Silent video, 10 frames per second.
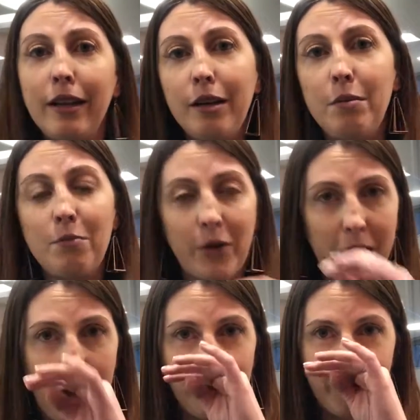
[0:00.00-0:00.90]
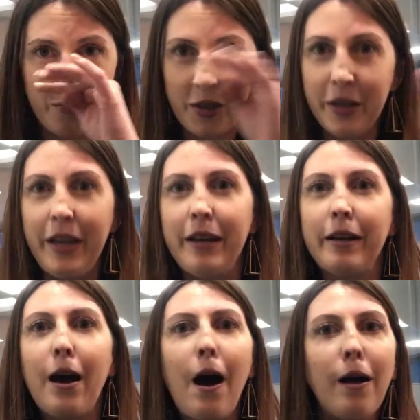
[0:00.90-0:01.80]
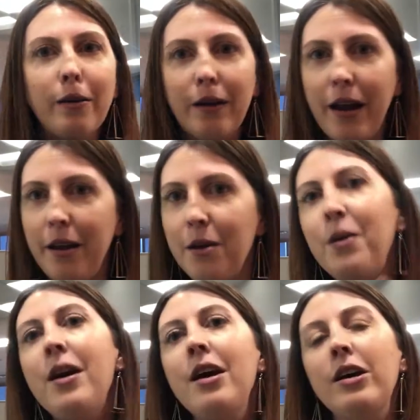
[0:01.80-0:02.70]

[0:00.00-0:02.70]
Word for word: little bit more comfortable in Colorado